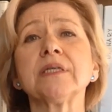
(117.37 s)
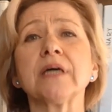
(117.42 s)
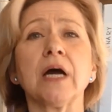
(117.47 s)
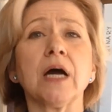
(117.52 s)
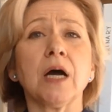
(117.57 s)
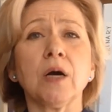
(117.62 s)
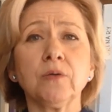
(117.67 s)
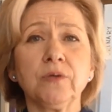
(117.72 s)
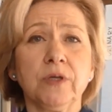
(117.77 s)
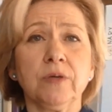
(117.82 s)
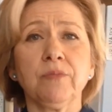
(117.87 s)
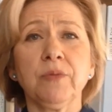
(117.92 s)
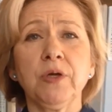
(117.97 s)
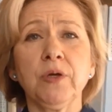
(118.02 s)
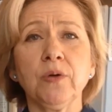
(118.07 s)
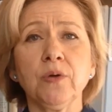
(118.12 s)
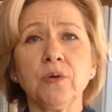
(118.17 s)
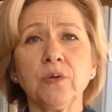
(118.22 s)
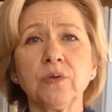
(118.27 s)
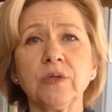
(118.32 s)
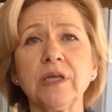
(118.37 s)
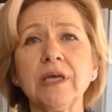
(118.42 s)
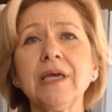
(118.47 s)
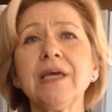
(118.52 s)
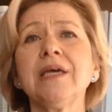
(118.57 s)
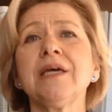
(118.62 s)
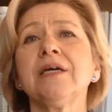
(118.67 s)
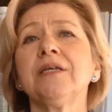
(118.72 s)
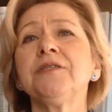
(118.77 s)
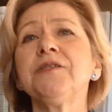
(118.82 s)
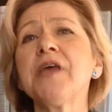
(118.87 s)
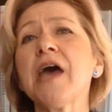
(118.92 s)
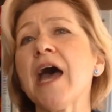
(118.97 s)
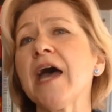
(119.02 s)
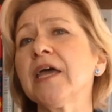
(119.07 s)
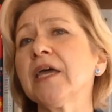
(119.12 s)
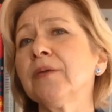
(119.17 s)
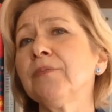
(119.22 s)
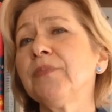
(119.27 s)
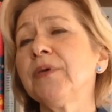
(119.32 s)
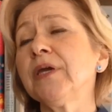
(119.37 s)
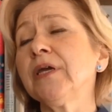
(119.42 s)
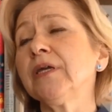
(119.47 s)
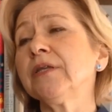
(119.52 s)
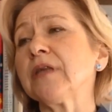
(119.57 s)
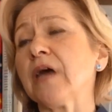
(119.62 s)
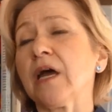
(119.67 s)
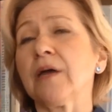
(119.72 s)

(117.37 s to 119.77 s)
autoimmune, diabetes,